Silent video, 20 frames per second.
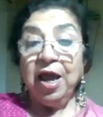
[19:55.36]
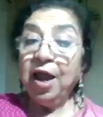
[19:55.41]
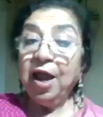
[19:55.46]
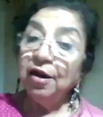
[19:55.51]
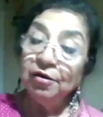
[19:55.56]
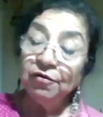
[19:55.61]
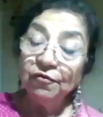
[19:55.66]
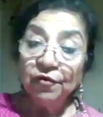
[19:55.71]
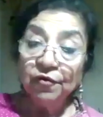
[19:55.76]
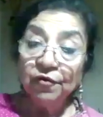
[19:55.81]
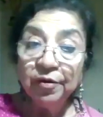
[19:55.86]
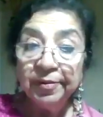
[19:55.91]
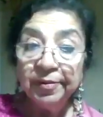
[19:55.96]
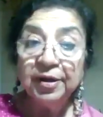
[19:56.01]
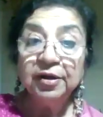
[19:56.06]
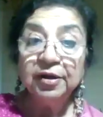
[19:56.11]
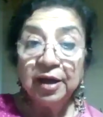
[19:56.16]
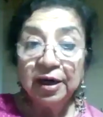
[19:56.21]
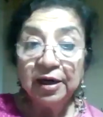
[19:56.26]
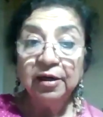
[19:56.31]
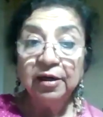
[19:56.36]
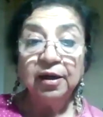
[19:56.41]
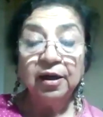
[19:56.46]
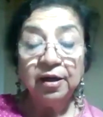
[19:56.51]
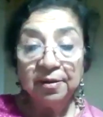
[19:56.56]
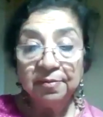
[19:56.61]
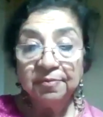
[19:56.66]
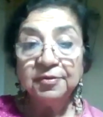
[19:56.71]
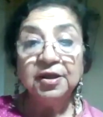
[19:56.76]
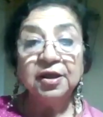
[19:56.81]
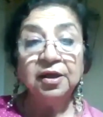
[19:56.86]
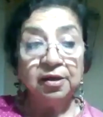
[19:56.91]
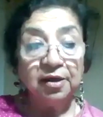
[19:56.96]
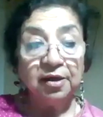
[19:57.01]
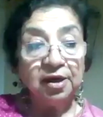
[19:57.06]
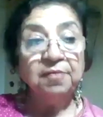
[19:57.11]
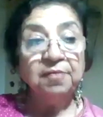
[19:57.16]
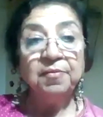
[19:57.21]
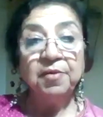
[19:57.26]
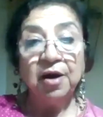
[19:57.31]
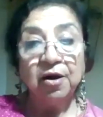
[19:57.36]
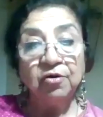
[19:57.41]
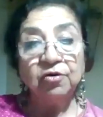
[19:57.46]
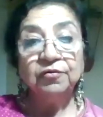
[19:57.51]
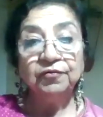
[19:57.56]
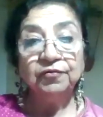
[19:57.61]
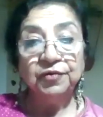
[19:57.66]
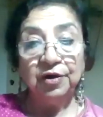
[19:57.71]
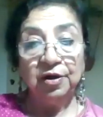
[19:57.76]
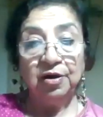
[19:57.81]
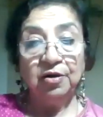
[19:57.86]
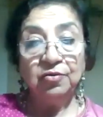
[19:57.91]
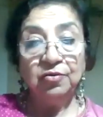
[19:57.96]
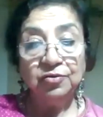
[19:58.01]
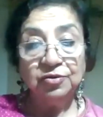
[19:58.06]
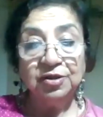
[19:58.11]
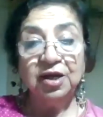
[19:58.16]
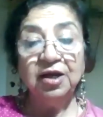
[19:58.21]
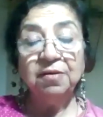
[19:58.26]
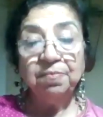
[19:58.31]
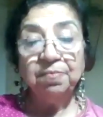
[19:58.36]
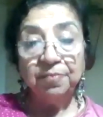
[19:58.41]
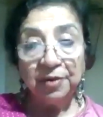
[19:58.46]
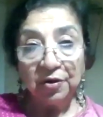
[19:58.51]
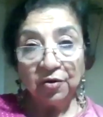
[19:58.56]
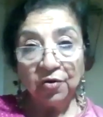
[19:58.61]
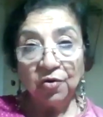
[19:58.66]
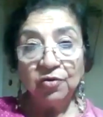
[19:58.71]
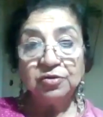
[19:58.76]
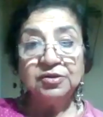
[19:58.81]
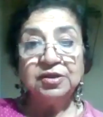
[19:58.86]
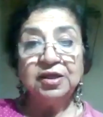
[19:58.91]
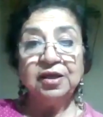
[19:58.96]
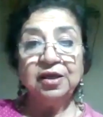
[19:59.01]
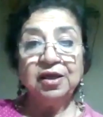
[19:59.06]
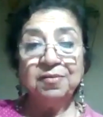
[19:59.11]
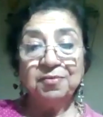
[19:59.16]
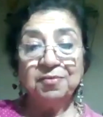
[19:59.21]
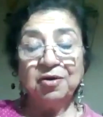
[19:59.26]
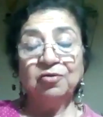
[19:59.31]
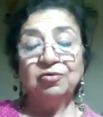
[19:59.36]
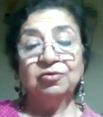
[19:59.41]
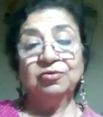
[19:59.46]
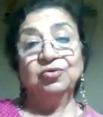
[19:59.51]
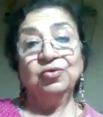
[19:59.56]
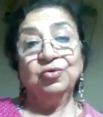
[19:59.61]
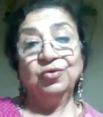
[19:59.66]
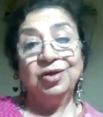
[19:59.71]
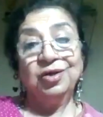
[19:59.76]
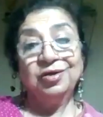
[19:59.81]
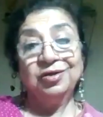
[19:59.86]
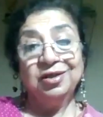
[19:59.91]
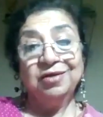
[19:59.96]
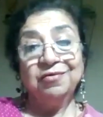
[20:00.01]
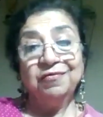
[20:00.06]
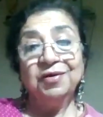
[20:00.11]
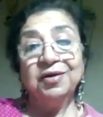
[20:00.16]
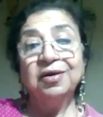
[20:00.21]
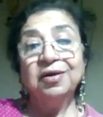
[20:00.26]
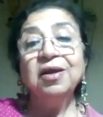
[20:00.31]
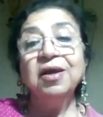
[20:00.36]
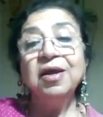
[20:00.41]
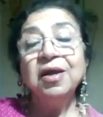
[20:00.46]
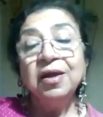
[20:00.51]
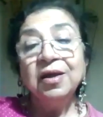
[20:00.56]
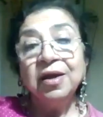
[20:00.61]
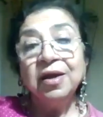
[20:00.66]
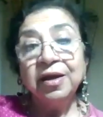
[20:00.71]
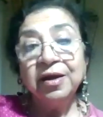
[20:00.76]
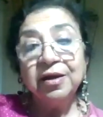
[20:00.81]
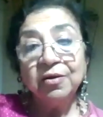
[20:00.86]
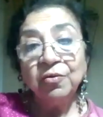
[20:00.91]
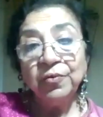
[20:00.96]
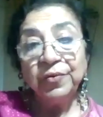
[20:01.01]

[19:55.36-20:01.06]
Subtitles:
And women that time, they came out of the house. And because they came out, so they were, in a